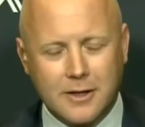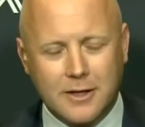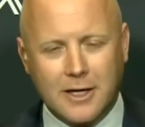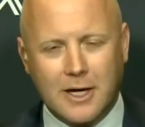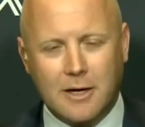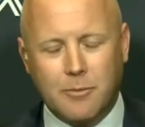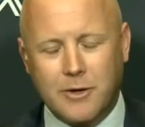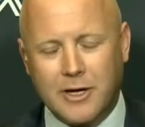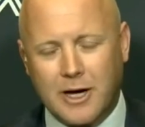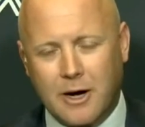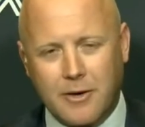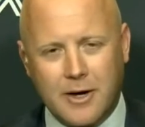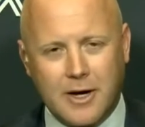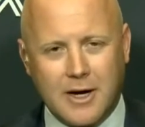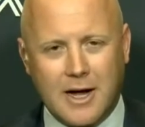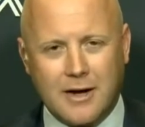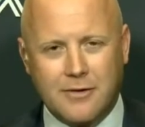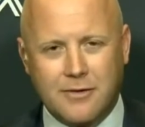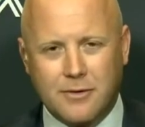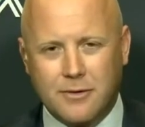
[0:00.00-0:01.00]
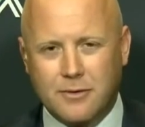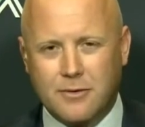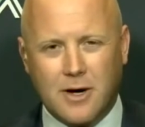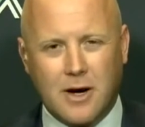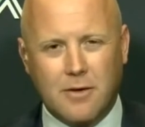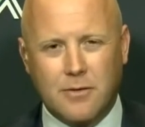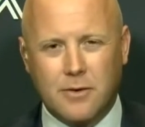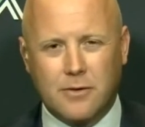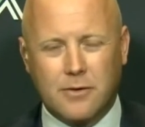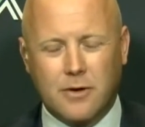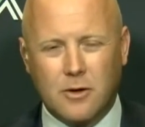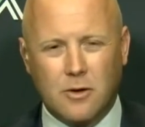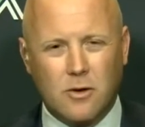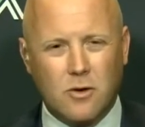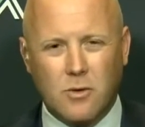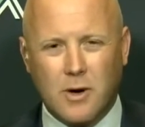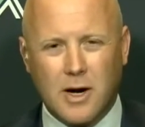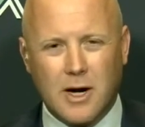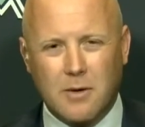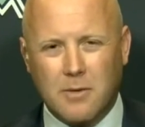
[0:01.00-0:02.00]
We know international travel is a
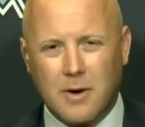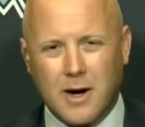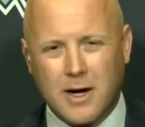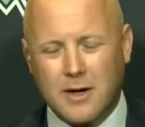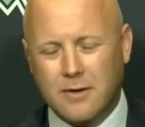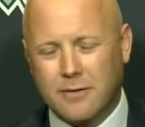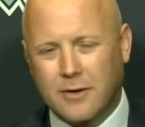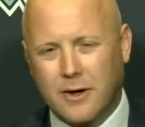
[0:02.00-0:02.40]
long way away.